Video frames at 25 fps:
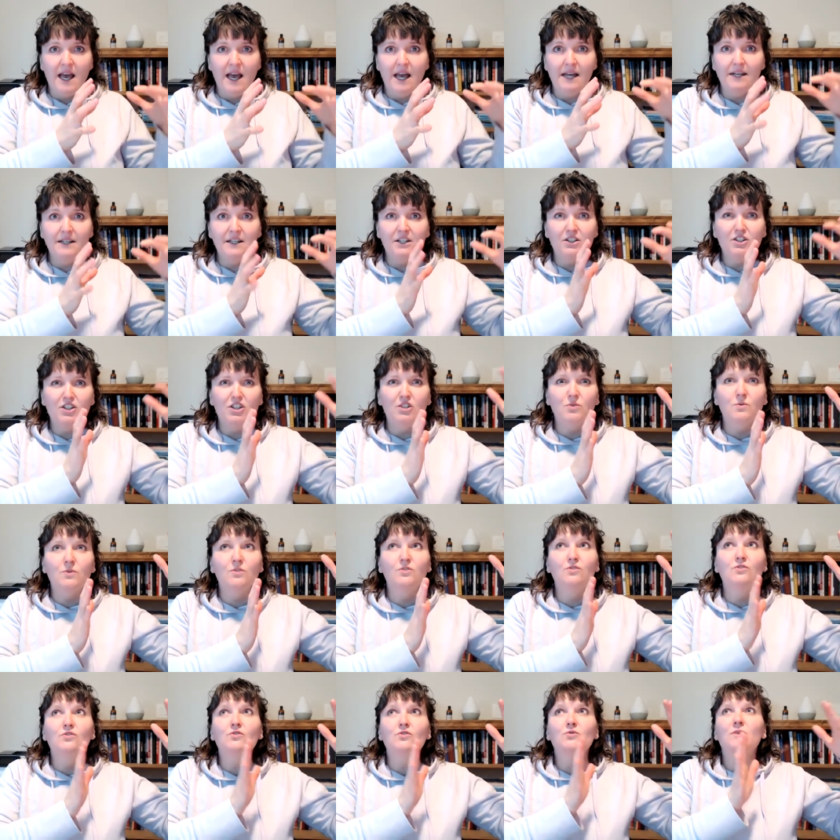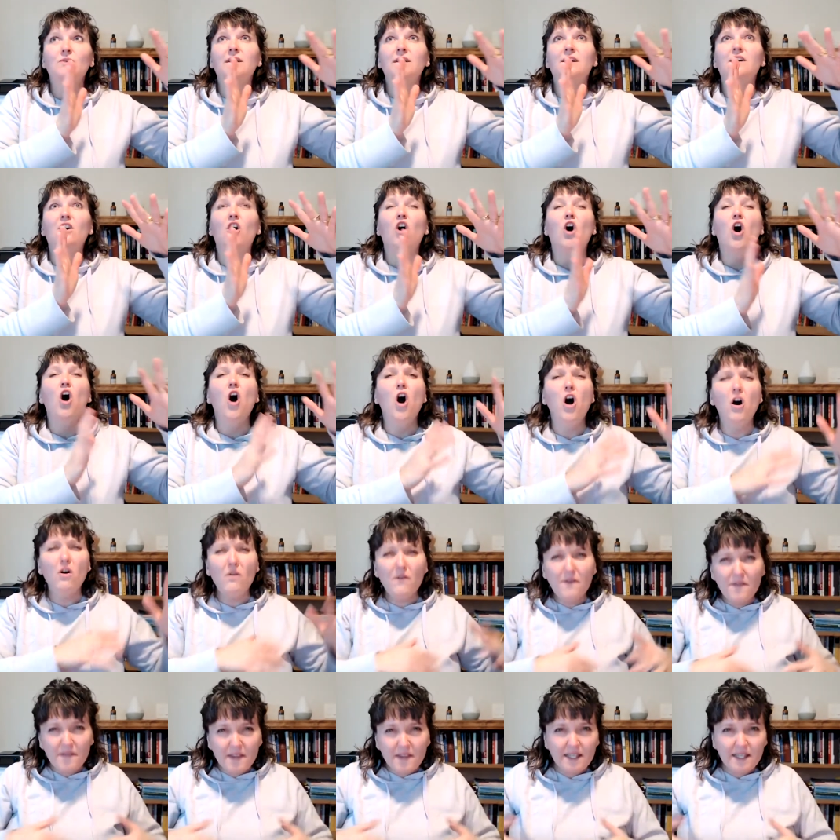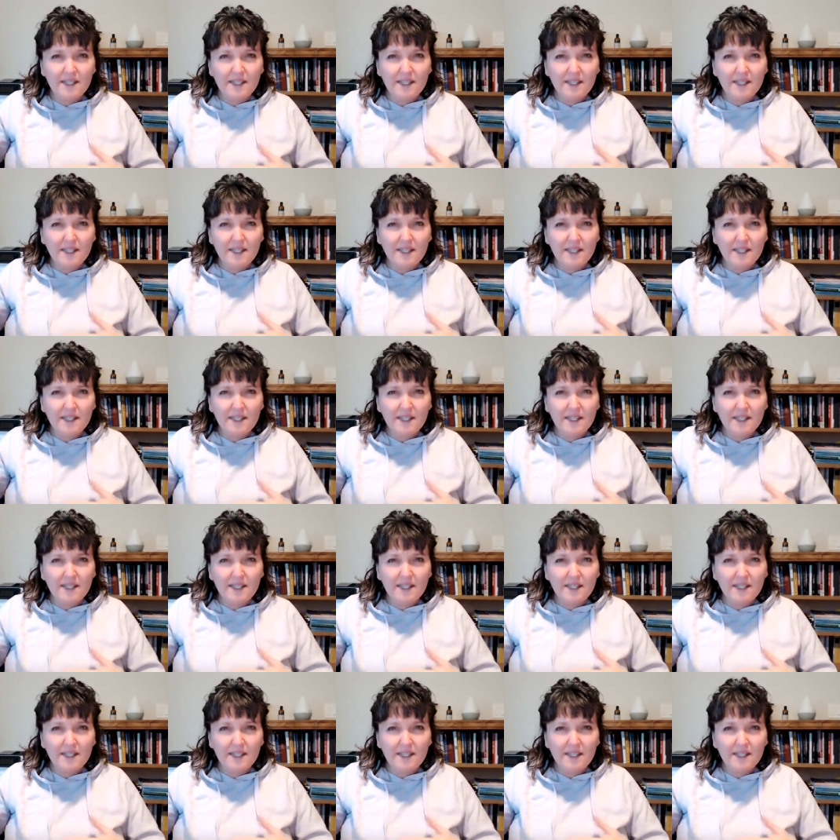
And yet she was doing all of